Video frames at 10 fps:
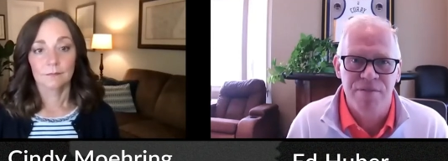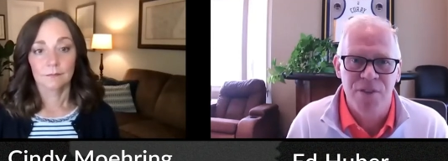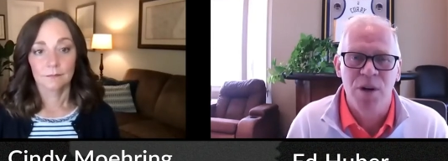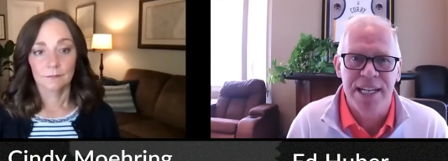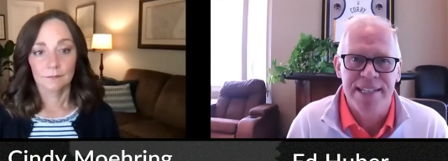
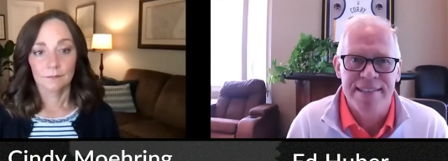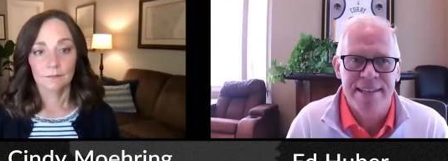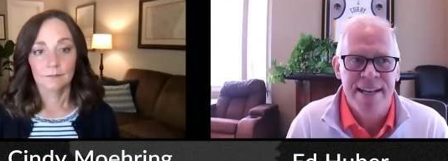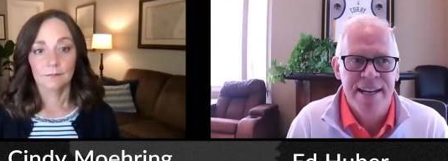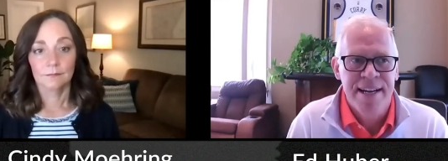
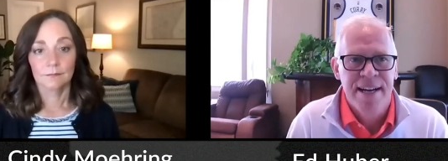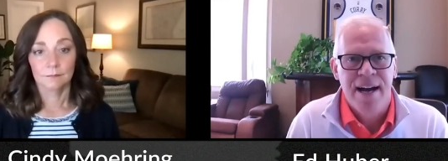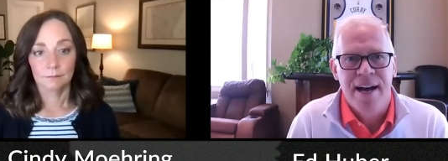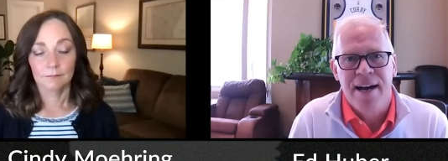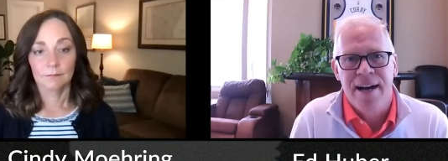Speaker 1: focus
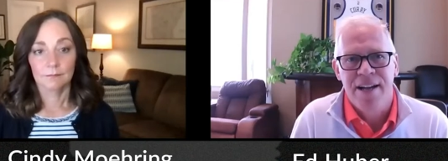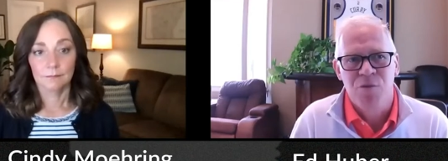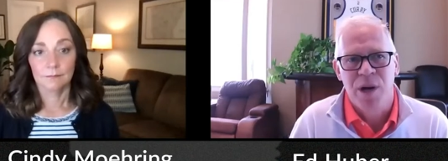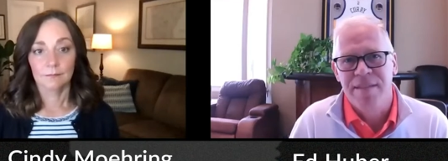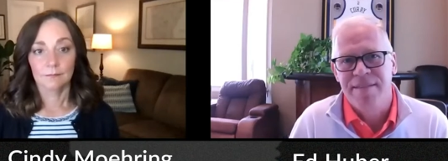uh,
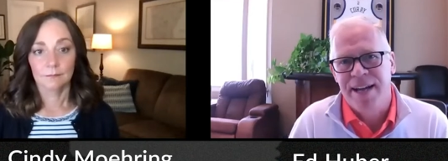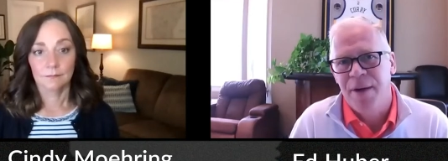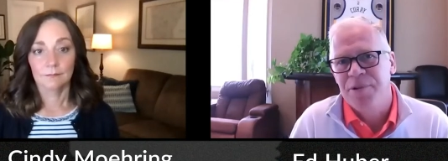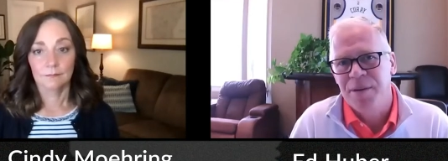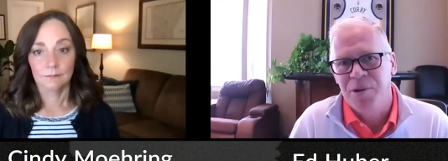is what I think
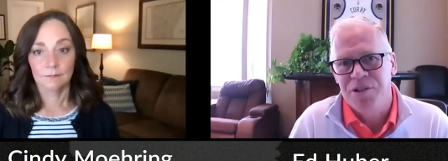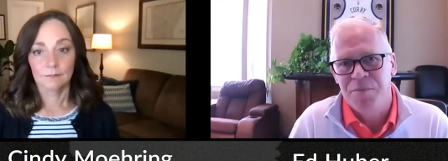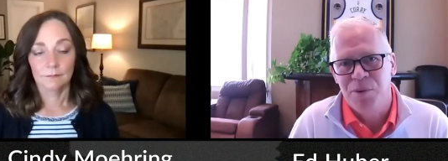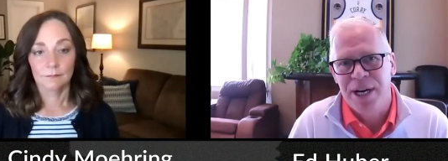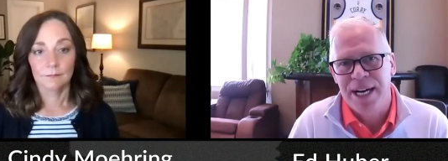I was able
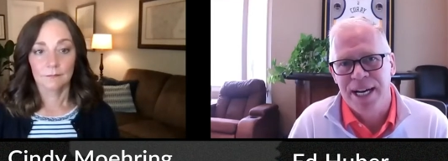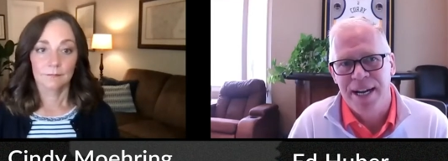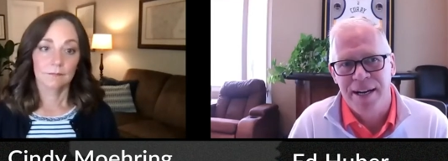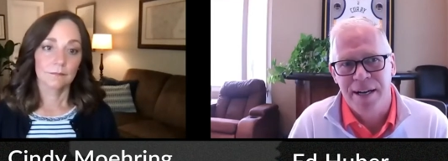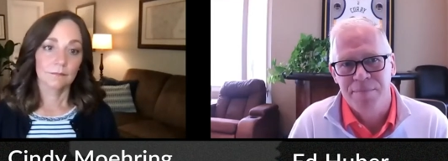to bring.
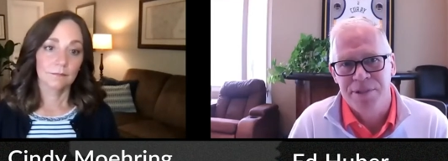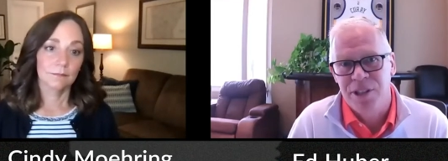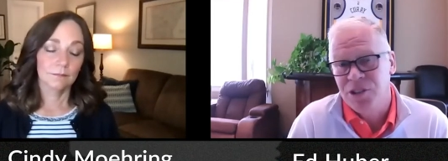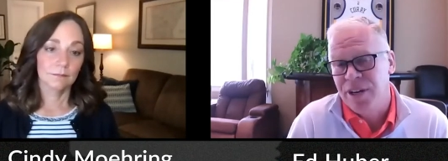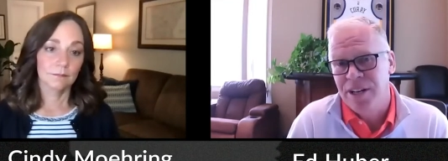And I, I'm
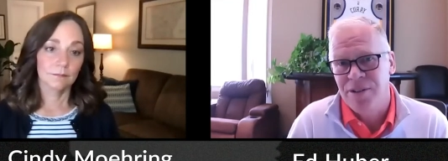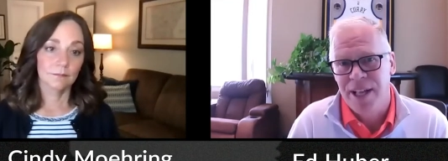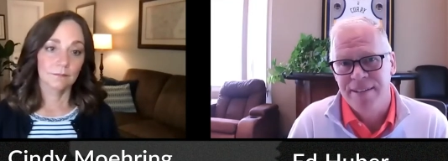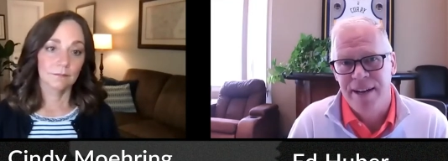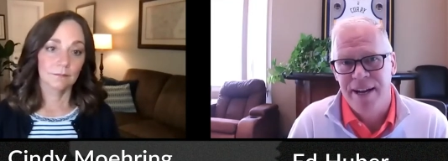still trying to do
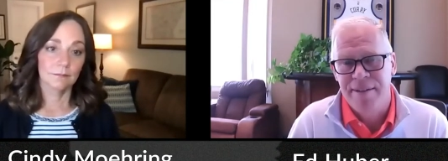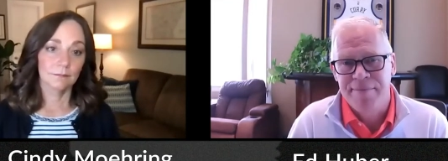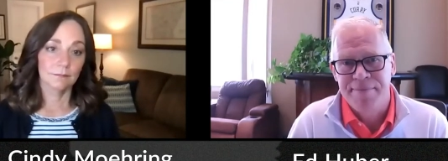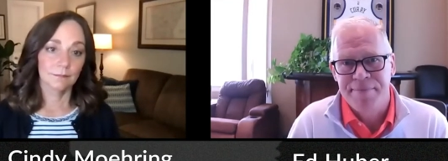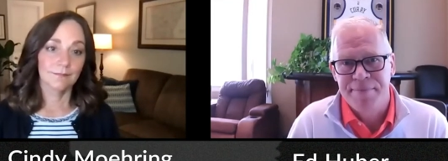that today.
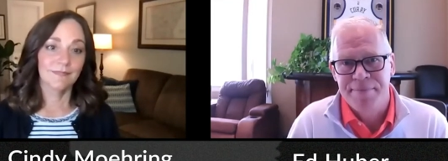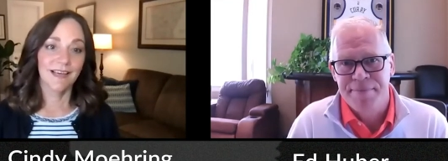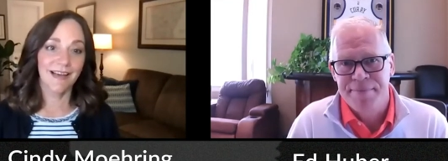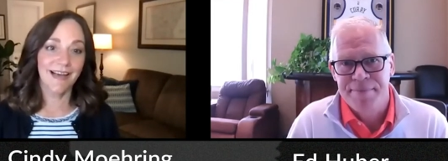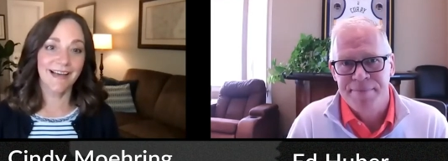
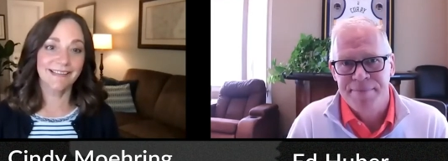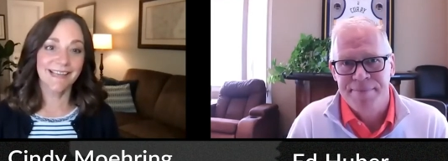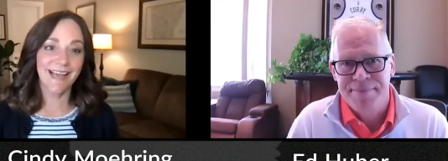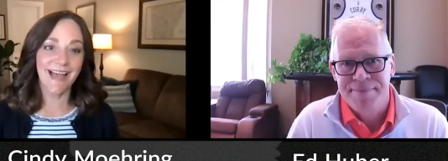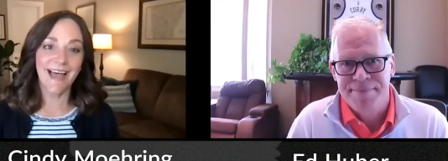
Speaker 2: Yeah.
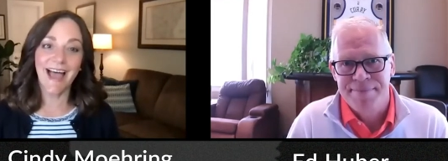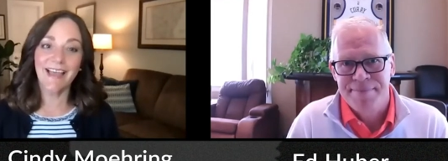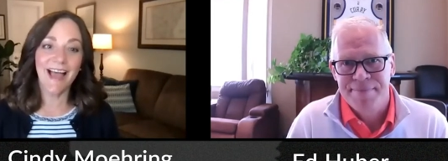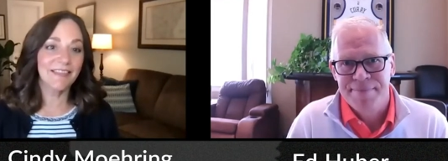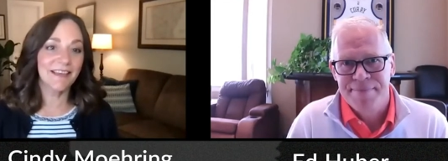Yeah. I,
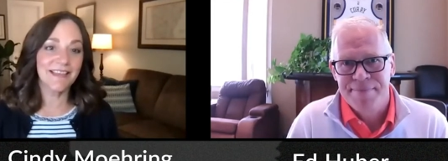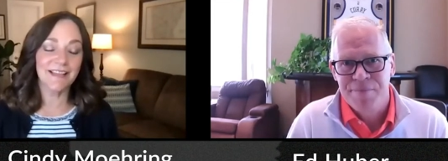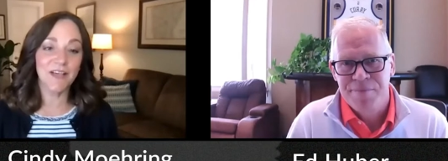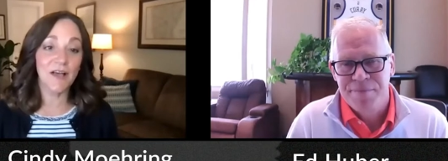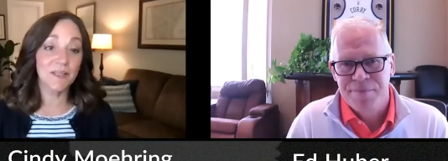I think
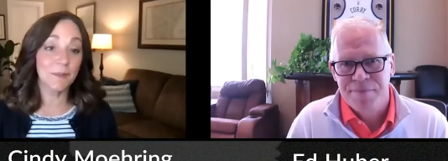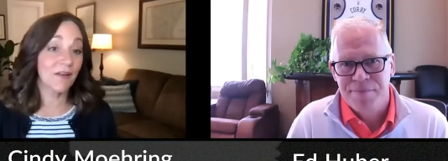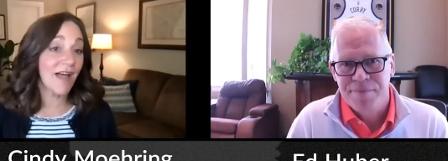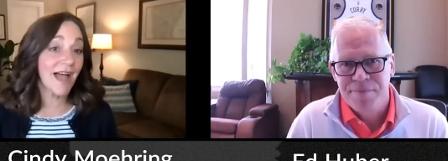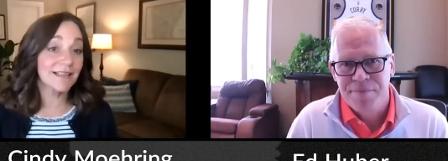that's awesome. And
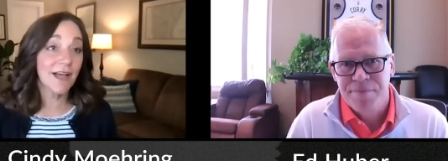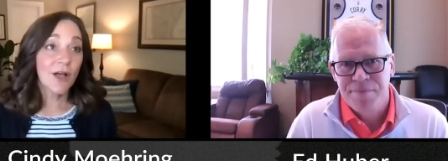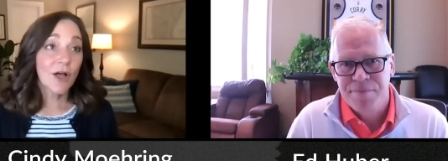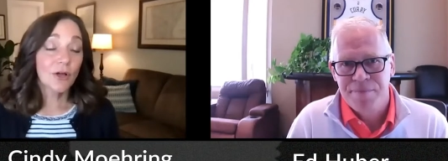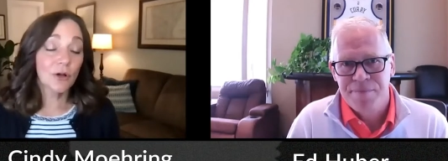in fact,
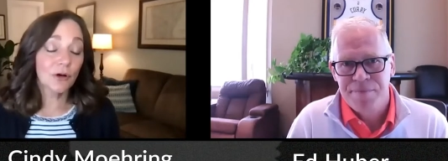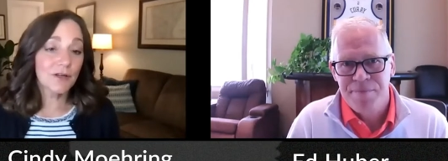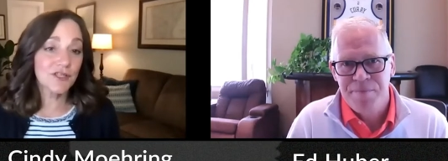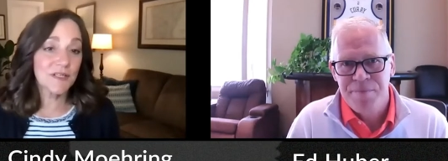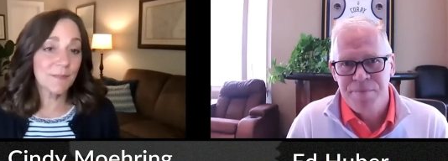
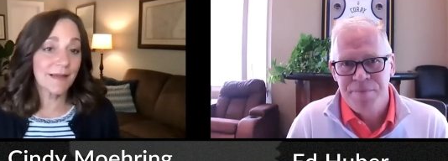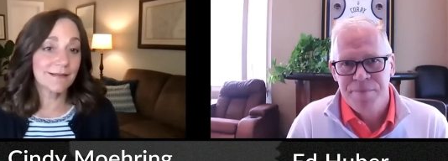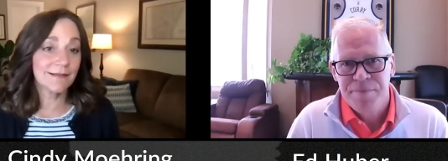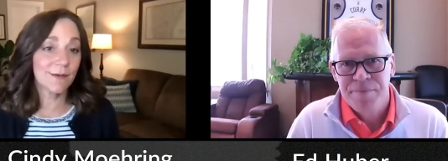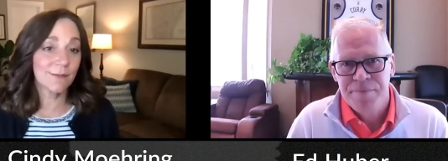Clorox just
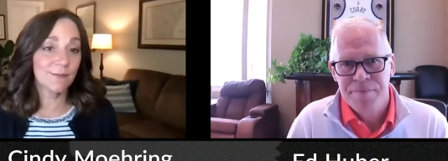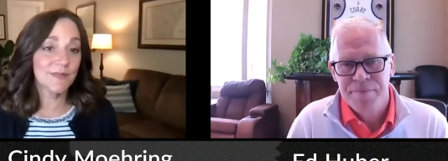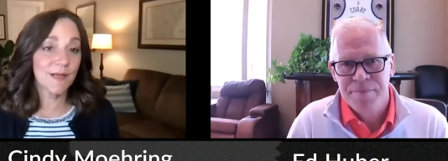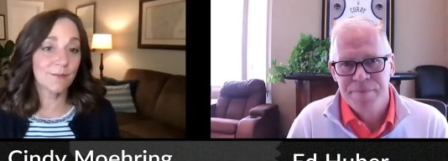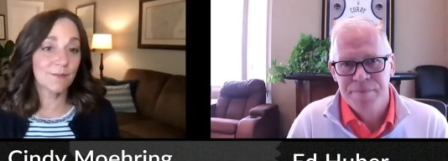made some,
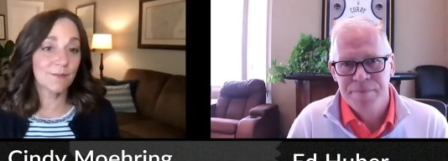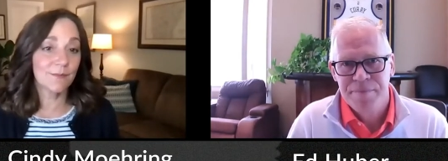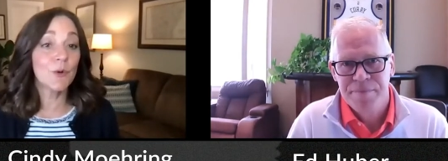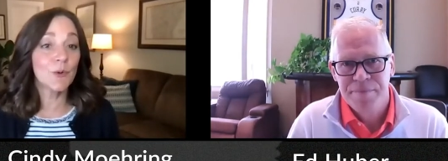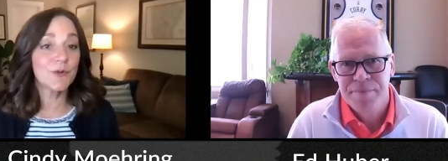some
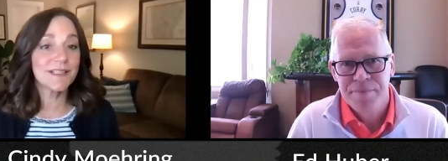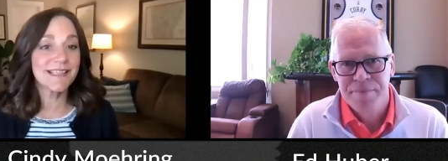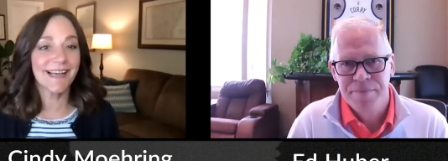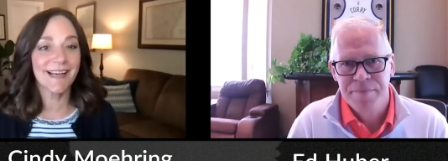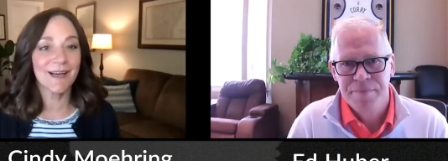news
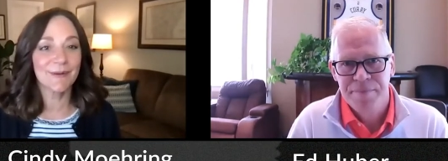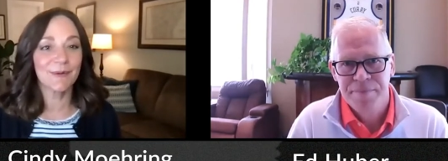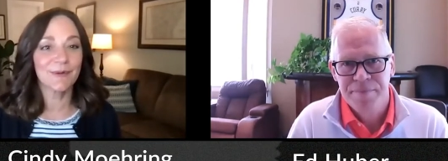um,